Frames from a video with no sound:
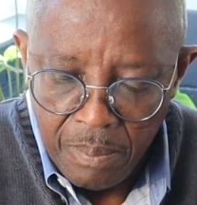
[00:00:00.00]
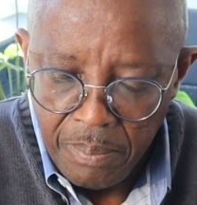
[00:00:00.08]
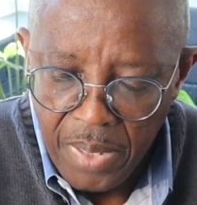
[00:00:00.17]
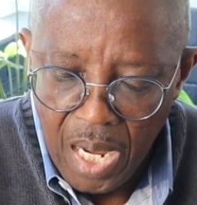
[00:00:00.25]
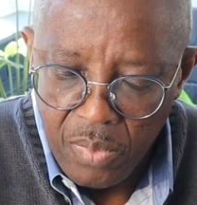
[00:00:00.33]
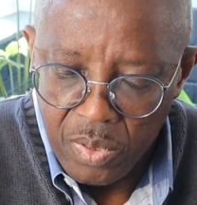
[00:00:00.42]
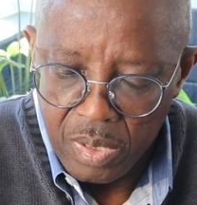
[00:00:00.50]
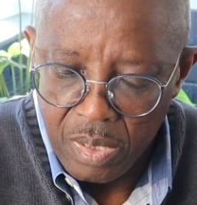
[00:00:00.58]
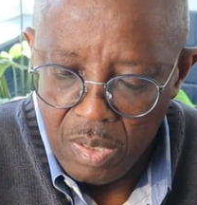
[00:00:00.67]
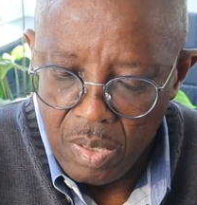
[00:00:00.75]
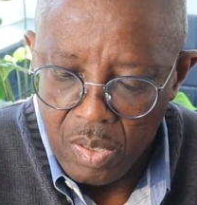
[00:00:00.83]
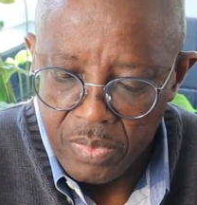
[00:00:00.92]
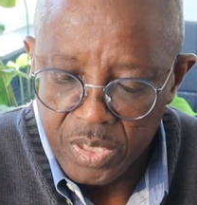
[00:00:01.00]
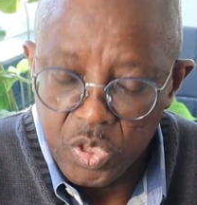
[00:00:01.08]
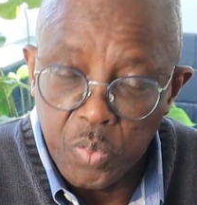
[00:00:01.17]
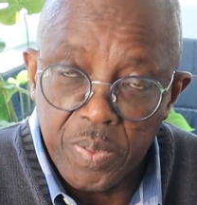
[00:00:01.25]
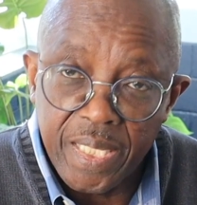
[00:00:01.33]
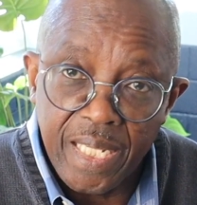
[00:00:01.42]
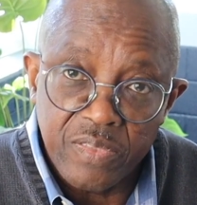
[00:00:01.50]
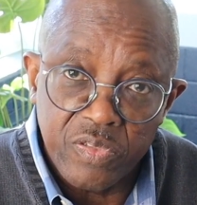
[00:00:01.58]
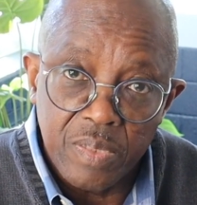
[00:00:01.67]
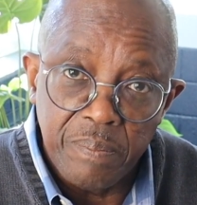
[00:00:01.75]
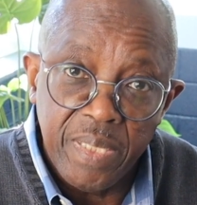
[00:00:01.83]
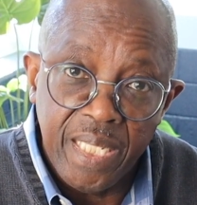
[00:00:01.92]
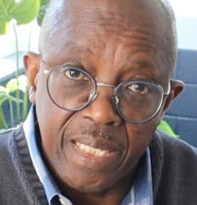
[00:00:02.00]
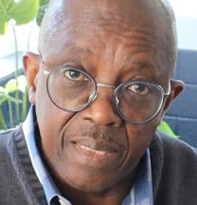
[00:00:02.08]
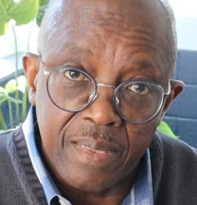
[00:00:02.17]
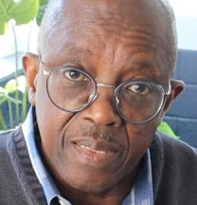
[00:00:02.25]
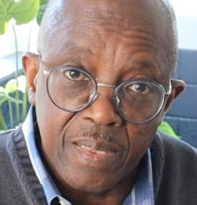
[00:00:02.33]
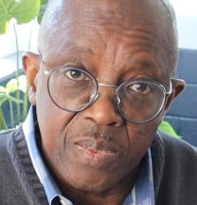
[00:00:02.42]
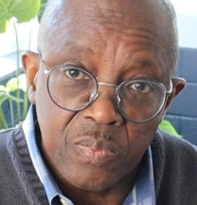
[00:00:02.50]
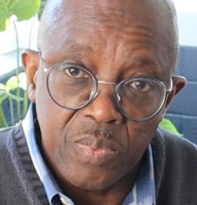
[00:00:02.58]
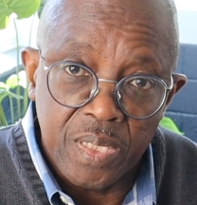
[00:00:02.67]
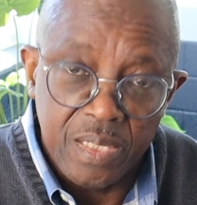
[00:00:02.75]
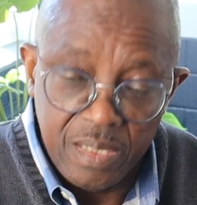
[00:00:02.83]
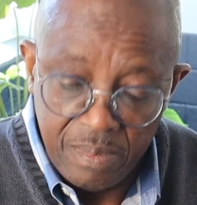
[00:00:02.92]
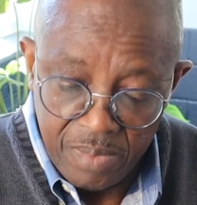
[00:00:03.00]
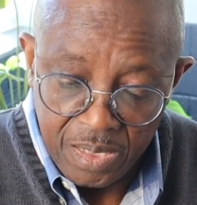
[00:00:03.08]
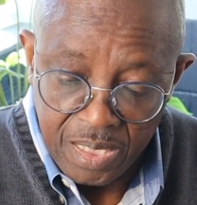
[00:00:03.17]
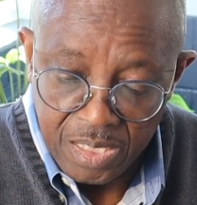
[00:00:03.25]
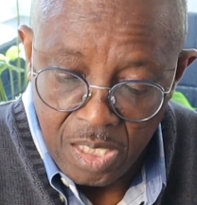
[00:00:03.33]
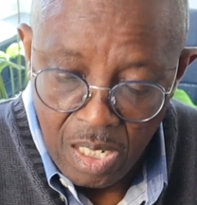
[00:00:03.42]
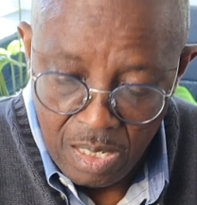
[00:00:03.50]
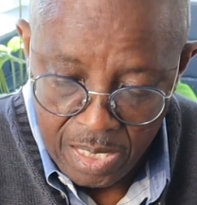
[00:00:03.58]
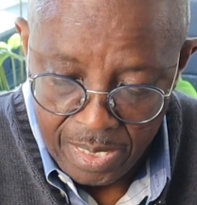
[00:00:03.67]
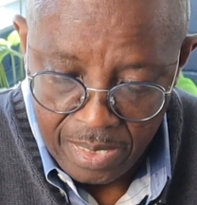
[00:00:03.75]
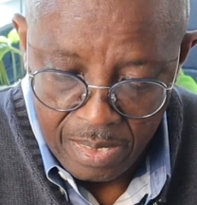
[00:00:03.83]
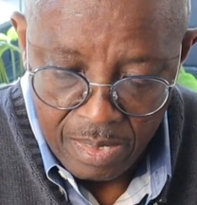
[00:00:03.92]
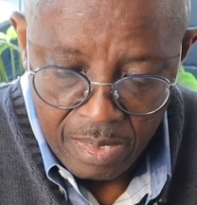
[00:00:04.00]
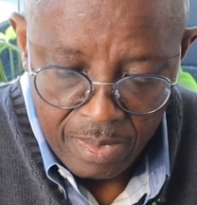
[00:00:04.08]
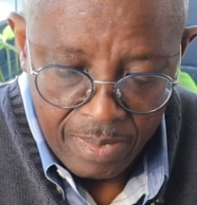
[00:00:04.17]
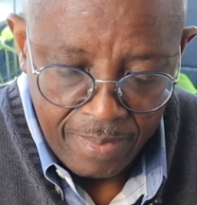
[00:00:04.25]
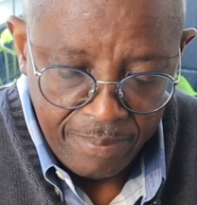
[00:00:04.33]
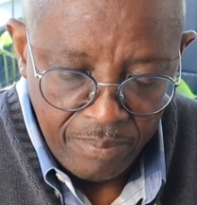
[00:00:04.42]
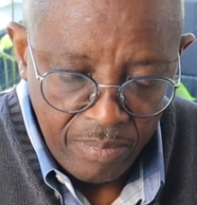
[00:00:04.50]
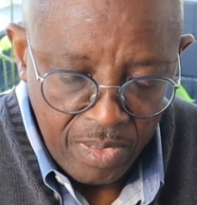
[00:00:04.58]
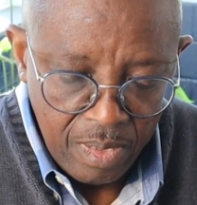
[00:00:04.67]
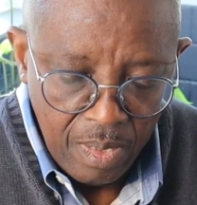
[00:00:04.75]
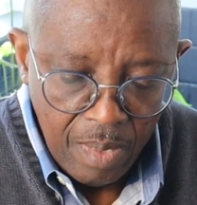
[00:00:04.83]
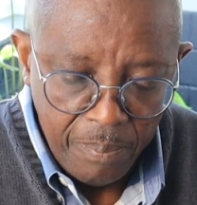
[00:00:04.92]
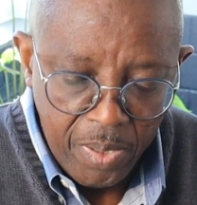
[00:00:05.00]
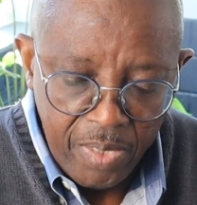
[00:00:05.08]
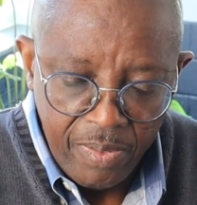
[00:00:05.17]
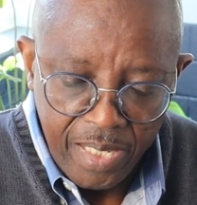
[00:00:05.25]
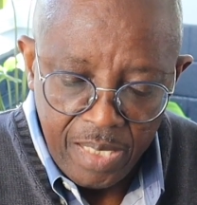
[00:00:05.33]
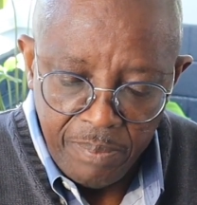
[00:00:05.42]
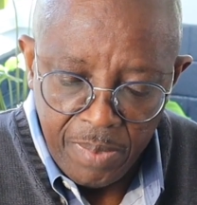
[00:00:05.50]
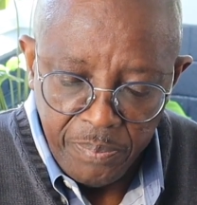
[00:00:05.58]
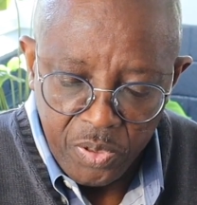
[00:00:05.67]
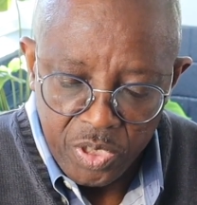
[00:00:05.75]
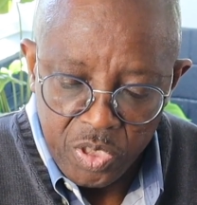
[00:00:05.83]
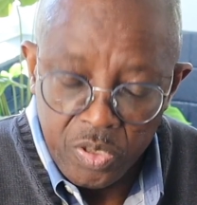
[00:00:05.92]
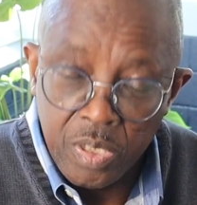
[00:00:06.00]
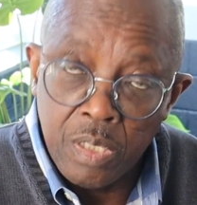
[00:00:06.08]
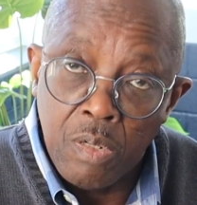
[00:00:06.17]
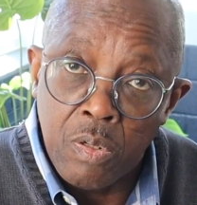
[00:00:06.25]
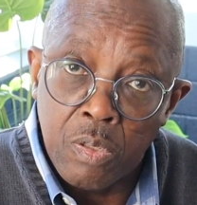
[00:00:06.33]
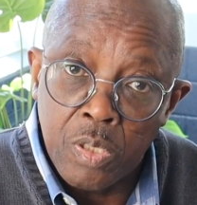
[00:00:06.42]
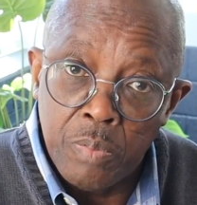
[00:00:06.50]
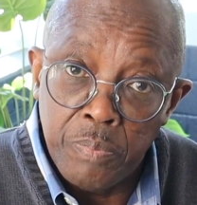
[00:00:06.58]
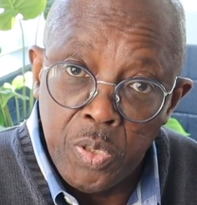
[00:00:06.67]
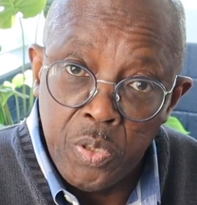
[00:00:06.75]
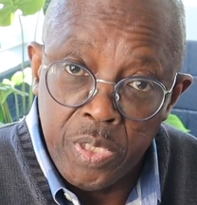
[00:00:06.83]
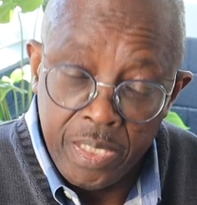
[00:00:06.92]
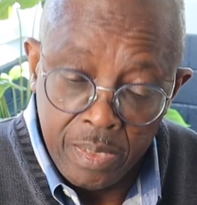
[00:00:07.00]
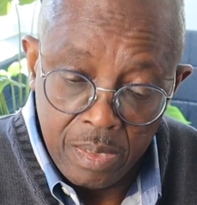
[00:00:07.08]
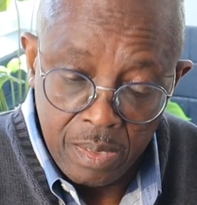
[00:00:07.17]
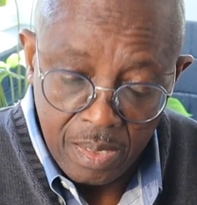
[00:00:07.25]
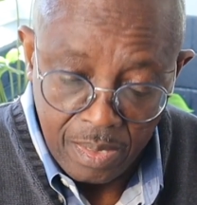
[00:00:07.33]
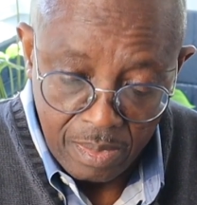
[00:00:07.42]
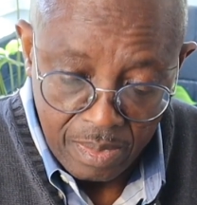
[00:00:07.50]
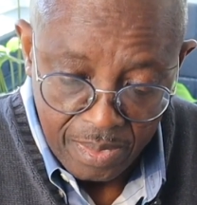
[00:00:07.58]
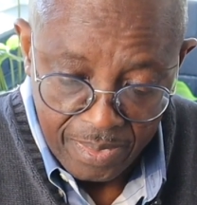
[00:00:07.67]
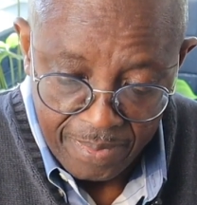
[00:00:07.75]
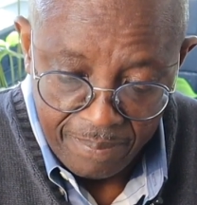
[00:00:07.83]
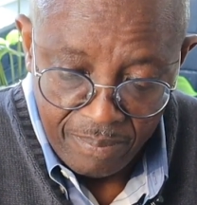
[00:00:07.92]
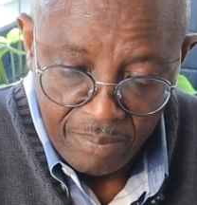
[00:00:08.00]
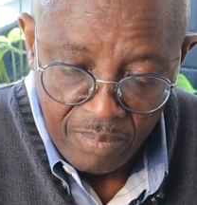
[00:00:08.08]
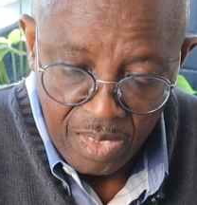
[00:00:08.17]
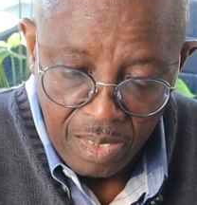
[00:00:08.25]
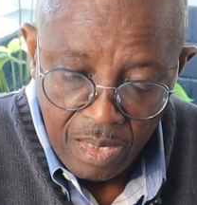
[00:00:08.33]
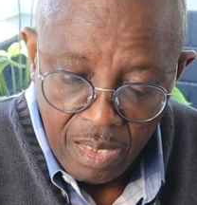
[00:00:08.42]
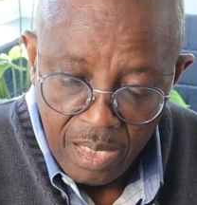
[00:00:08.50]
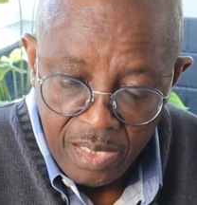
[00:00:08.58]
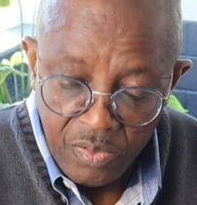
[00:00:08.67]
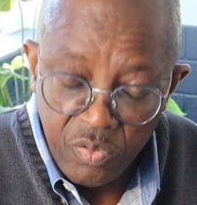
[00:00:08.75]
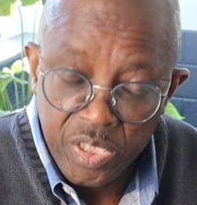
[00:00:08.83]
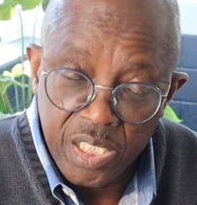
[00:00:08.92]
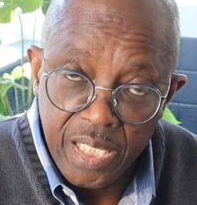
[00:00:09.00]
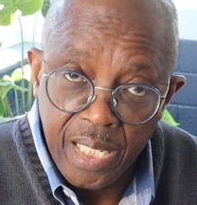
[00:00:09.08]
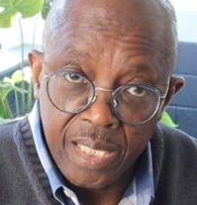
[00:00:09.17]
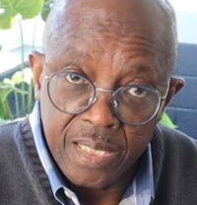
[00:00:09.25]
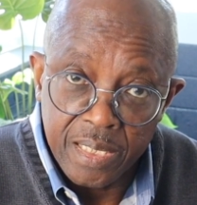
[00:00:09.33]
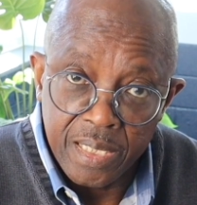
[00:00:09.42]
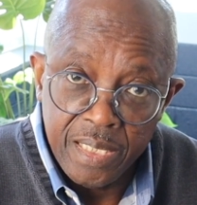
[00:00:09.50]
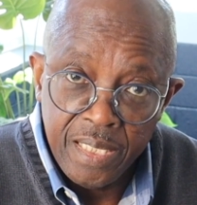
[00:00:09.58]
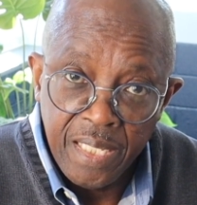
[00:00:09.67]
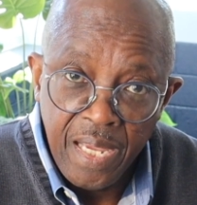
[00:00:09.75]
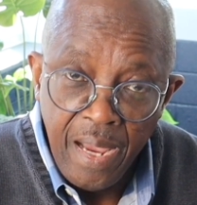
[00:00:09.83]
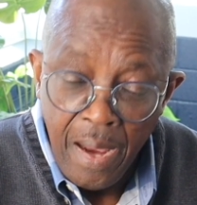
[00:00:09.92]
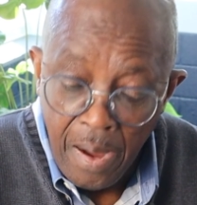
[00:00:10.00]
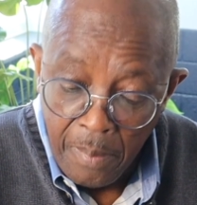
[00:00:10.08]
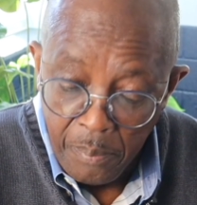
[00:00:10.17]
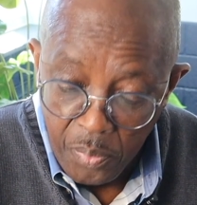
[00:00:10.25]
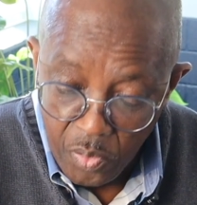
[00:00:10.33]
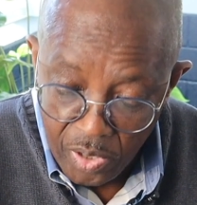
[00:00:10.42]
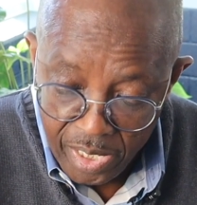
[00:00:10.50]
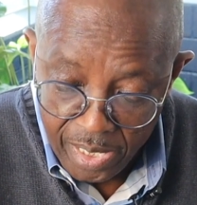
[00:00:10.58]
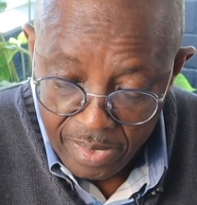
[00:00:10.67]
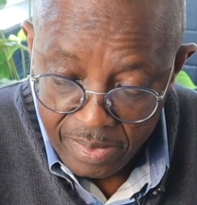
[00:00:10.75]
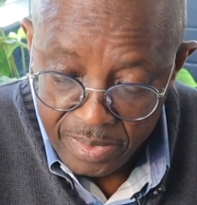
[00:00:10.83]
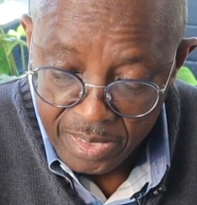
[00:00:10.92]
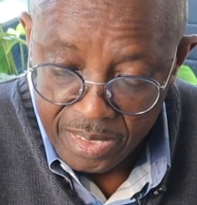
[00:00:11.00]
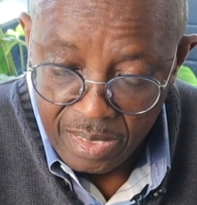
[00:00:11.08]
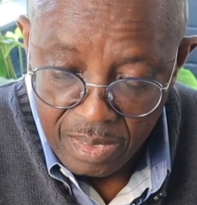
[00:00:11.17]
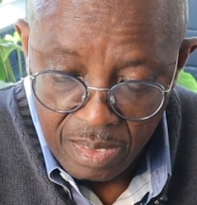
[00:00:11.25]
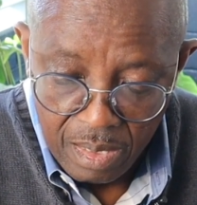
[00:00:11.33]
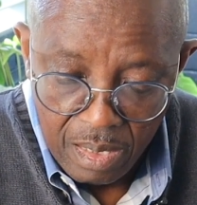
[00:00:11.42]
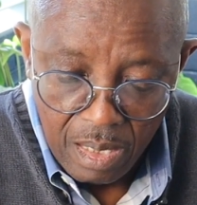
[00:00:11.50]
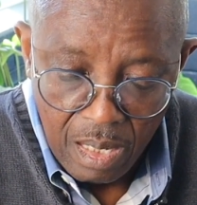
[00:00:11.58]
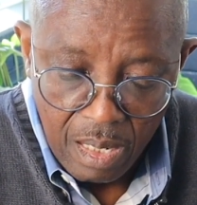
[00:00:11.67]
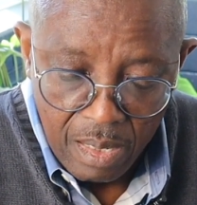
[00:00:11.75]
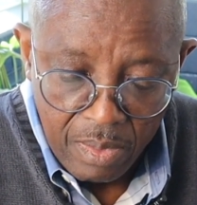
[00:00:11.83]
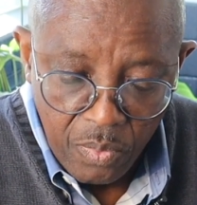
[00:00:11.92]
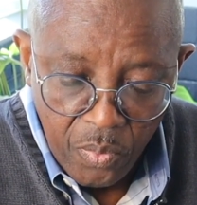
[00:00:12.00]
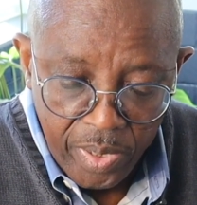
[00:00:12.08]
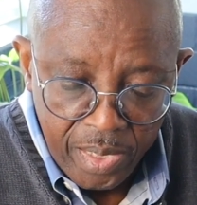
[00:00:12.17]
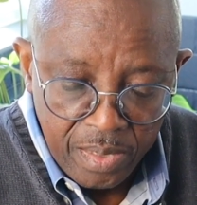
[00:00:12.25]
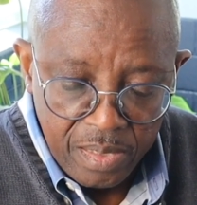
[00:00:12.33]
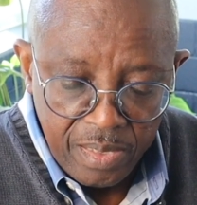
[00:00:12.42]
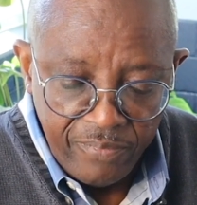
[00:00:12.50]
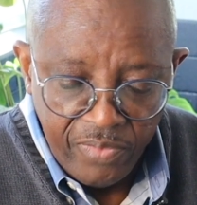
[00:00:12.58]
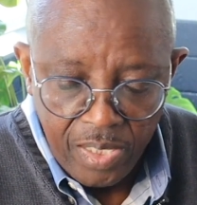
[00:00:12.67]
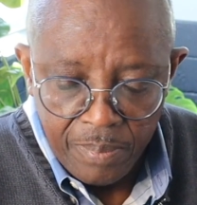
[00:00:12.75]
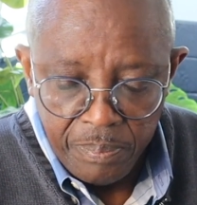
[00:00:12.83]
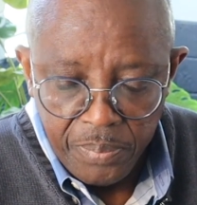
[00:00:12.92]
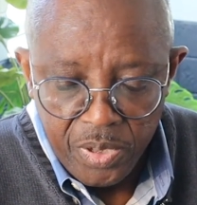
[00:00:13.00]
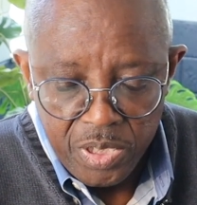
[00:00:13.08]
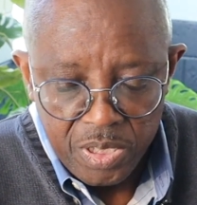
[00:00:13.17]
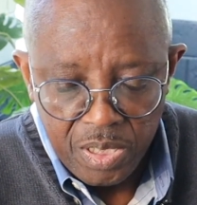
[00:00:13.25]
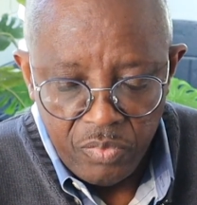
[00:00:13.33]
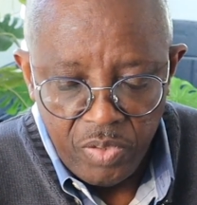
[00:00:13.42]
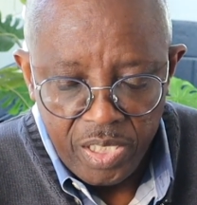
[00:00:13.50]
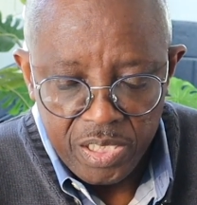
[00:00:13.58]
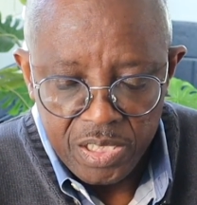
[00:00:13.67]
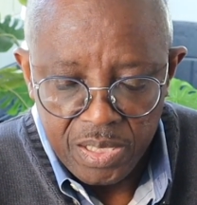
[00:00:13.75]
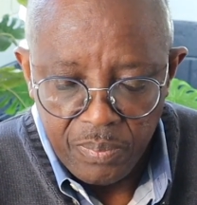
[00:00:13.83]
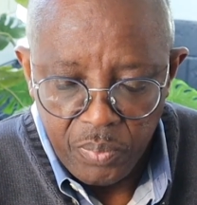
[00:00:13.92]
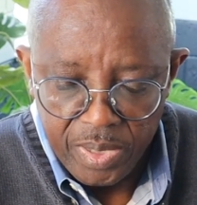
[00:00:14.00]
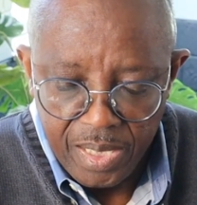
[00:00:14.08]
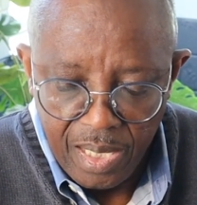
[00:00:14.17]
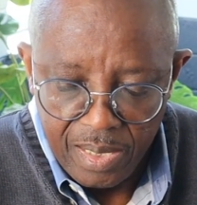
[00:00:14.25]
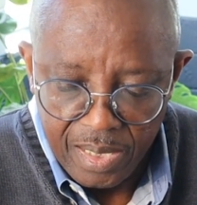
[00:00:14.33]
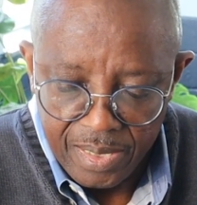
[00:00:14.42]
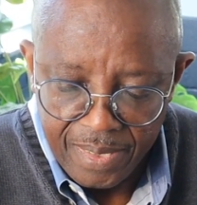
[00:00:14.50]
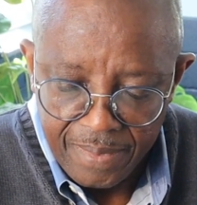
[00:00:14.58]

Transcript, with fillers: power or a supernatural being, which we term it as God. Prayer can be personal or communal. In Christianity, prayers are a way to develop personal relationship with God.